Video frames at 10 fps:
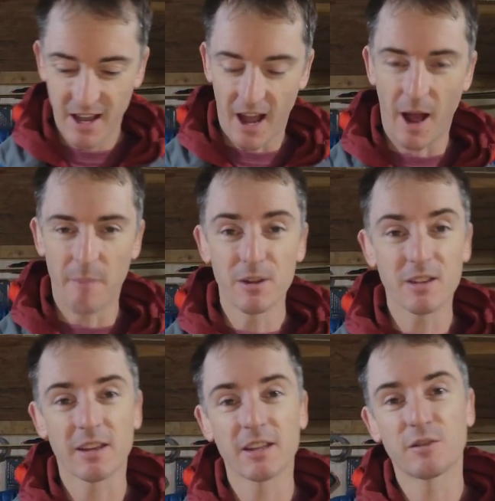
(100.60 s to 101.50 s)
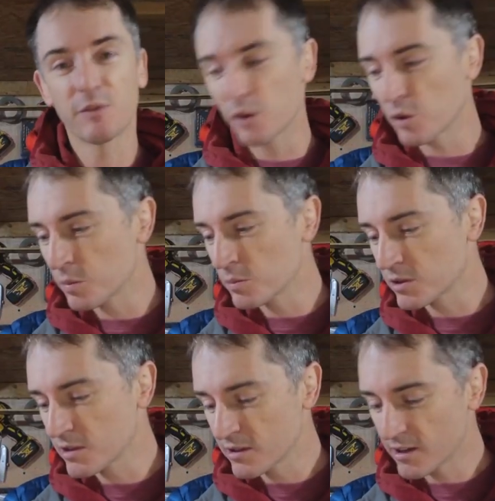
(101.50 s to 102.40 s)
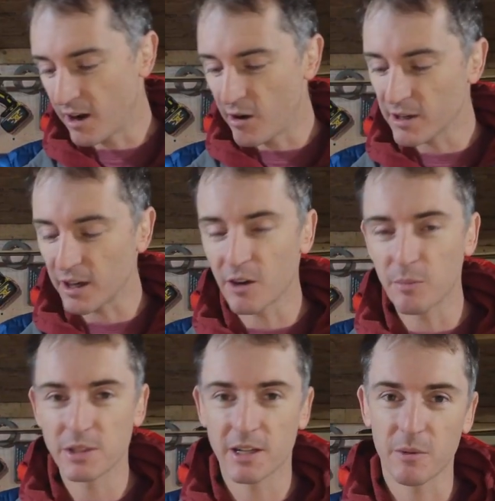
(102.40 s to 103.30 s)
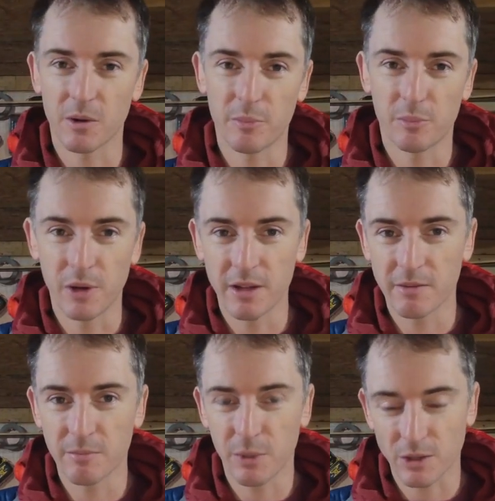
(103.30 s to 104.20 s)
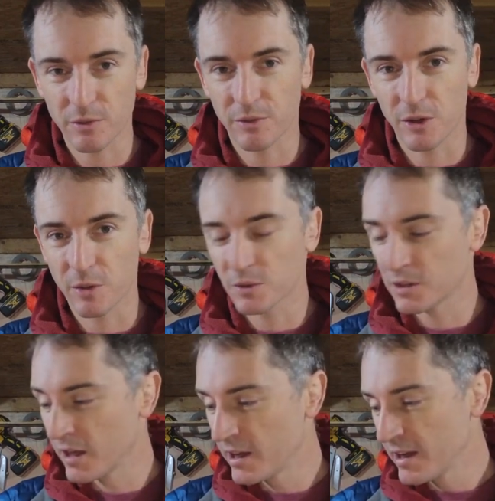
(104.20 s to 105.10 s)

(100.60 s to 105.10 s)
The other thing is fumes. I don't particularly want to breathe in petrol fumes,